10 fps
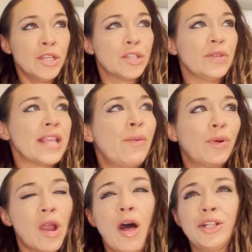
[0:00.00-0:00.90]
So this
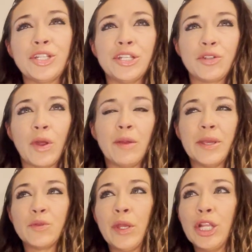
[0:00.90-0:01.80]
embryology is great
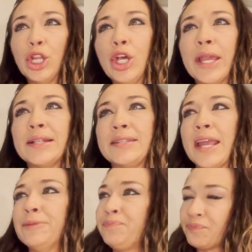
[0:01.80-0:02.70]
because we can look at,
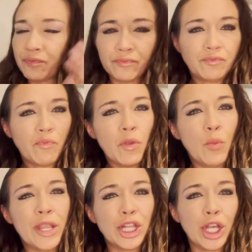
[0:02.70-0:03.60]
say,
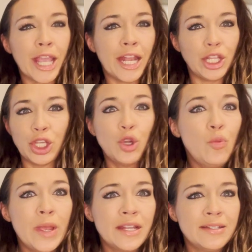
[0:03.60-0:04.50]
we can look at
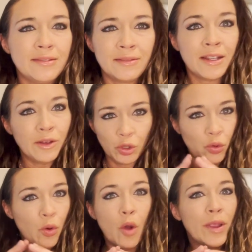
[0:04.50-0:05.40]
human
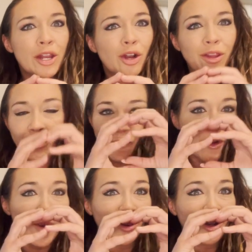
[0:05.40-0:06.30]
growing in our little,
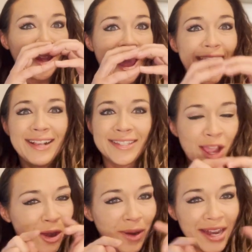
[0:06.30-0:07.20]
from our little eggs,
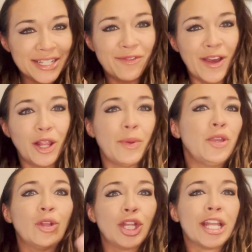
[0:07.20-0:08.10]
right? Developing,
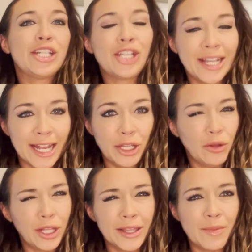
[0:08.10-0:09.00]
you can look at a chicken.
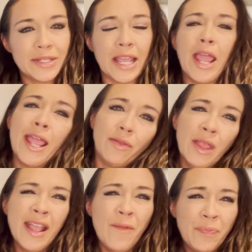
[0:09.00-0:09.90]
You look at them and say, hey,
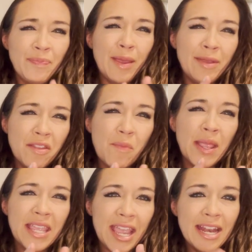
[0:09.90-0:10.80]
maybe in the
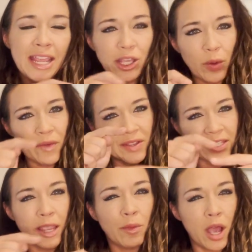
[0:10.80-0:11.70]
beginning you have the
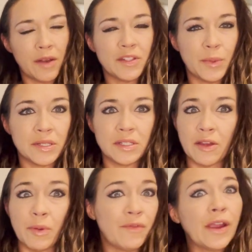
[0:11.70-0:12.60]
same kind of splits and
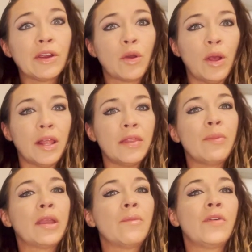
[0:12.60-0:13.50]
stuff, but very quickly they
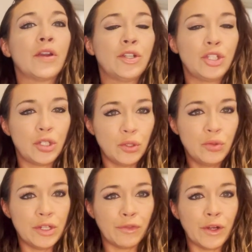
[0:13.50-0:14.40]
become very
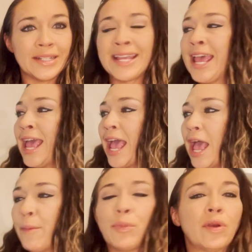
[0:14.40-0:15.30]
two different
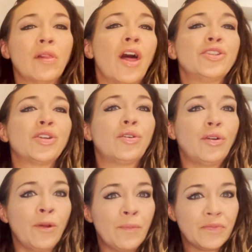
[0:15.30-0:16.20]

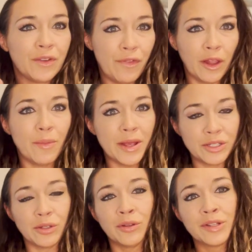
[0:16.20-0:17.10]
embryological
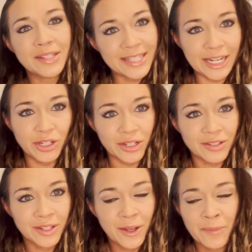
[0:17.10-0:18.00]
developmental
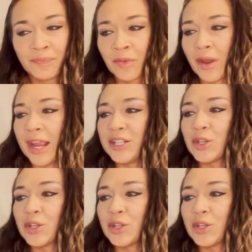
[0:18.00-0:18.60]
stages, right?